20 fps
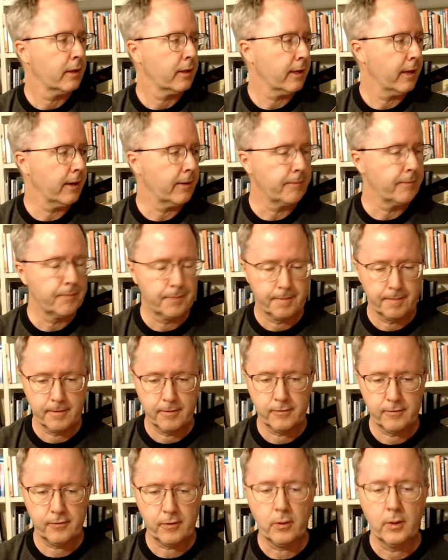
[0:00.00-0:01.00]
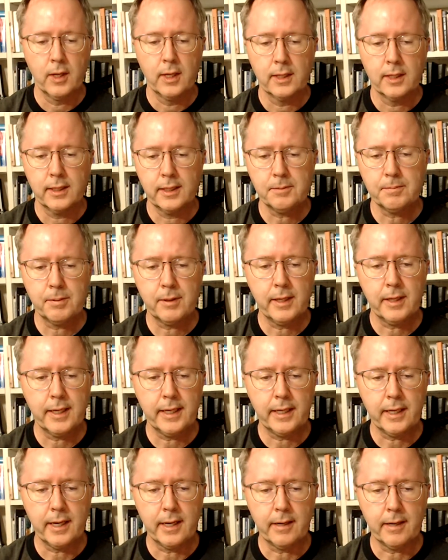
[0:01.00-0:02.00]
Okay, so let's
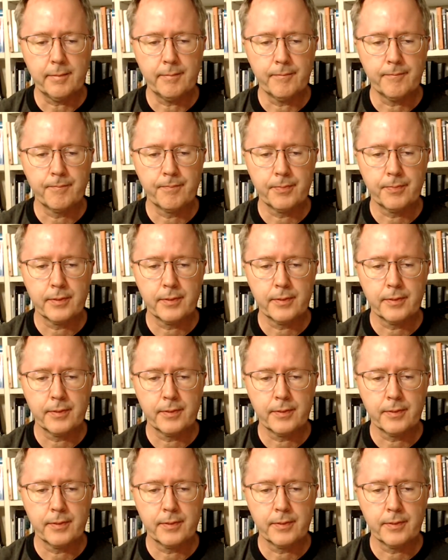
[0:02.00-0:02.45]
play 10